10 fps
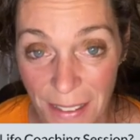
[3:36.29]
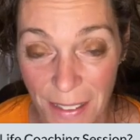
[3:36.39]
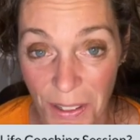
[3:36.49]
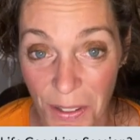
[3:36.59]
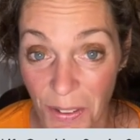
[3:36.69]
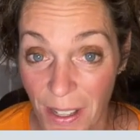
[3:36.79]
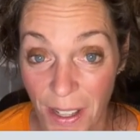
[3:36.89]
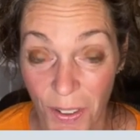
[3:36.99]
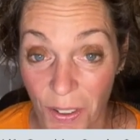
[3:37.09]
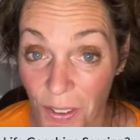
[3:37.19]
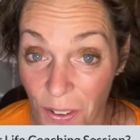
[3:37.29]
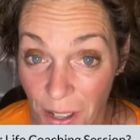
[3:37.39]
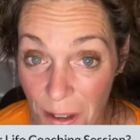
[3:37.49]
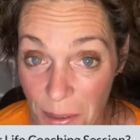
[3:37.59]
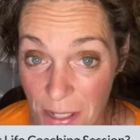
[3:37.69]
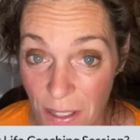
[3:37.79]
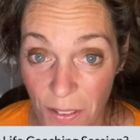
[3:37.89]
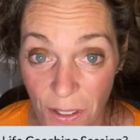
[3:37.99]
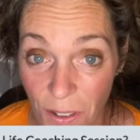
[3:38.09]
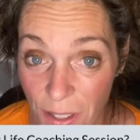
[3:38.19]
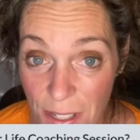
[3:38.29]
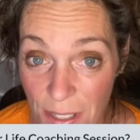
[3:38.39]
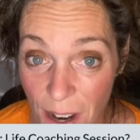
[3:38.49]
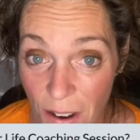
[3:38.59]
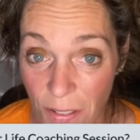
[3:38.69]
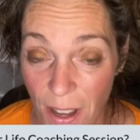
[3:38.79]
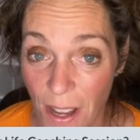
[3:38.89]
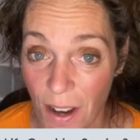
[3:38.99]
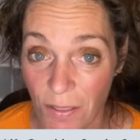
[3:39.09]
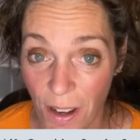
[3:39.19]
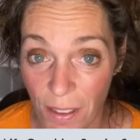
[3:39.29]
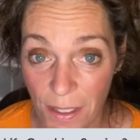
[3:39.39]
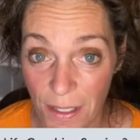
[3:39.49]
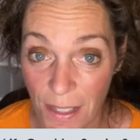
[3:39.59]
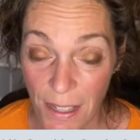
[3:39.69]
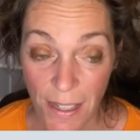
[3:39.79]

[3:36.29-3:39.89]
you know, look at the Grammys, look at all this stuff. Rather than,